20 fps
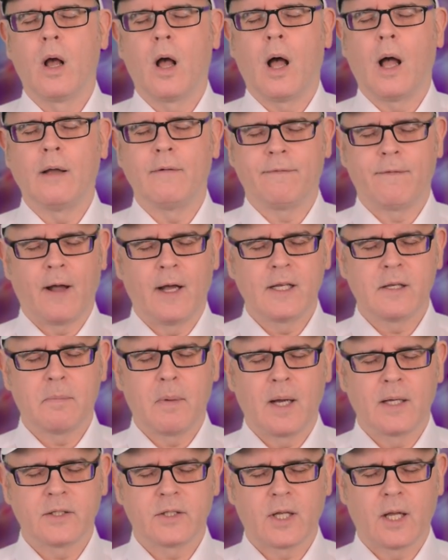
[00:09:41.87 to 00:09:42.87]
I find
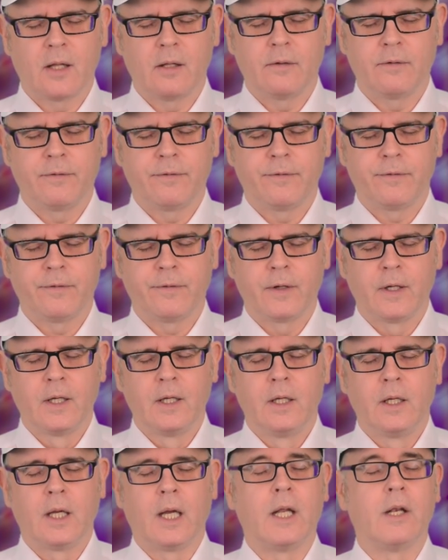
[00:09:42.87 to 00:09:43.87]
myself
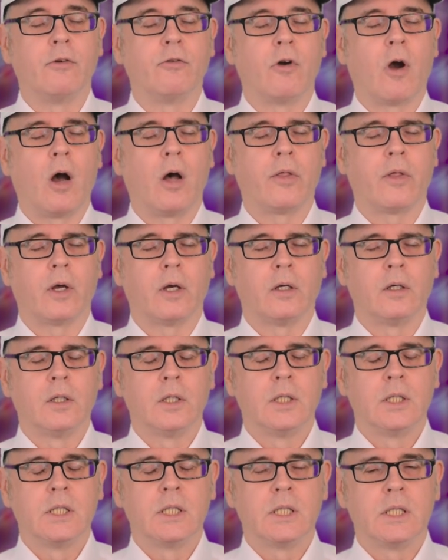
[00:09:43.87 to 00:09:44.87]
in a rather
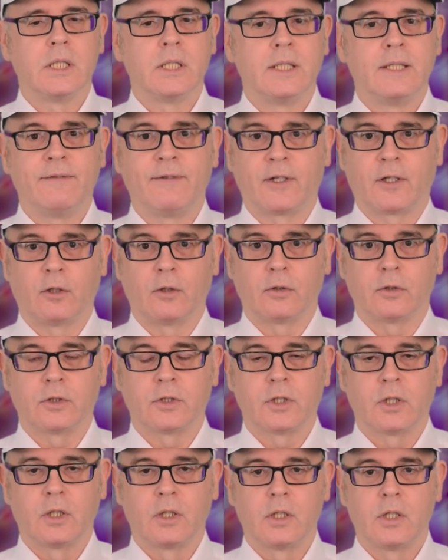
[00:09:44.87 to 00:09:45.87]

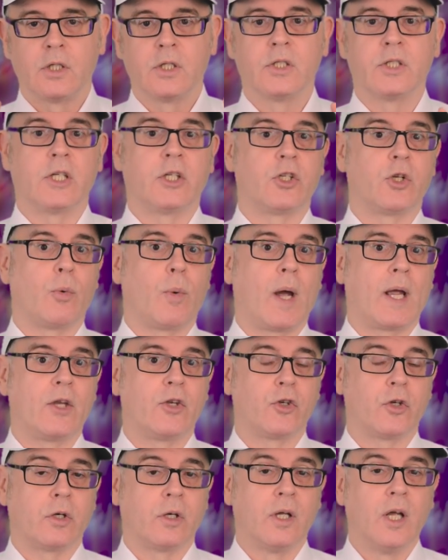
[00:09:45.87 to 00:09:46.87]
difficult
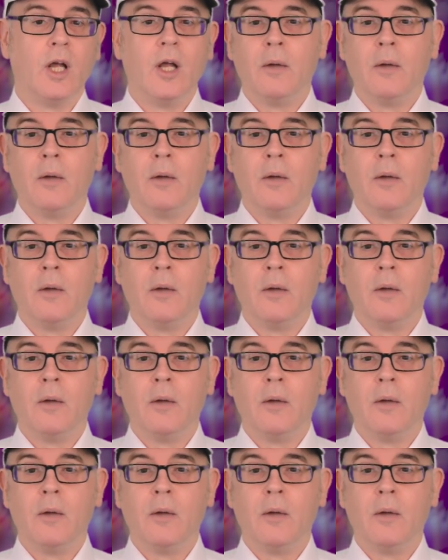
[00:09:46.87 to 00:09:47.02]
situation.